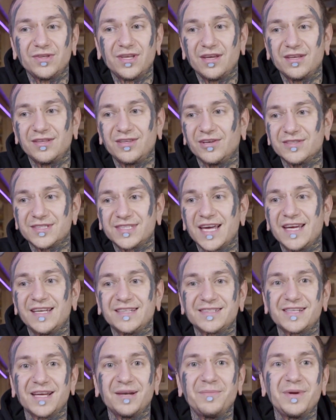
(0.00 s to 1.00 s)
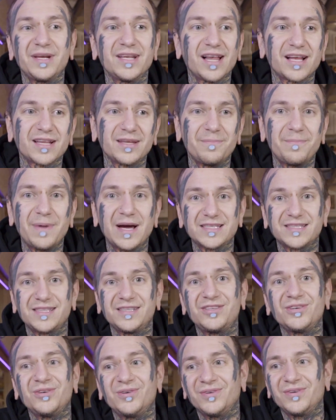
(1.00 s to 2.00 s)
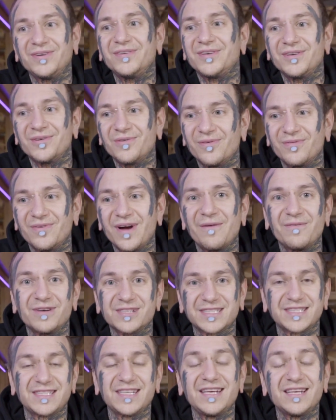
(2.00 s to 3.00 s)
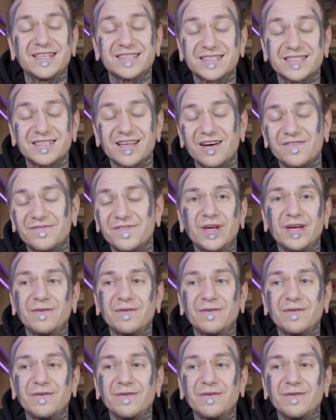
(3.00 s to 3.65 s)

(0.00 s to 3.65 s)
Don't say it's gonna be like the best tattoo you ever see and stuff.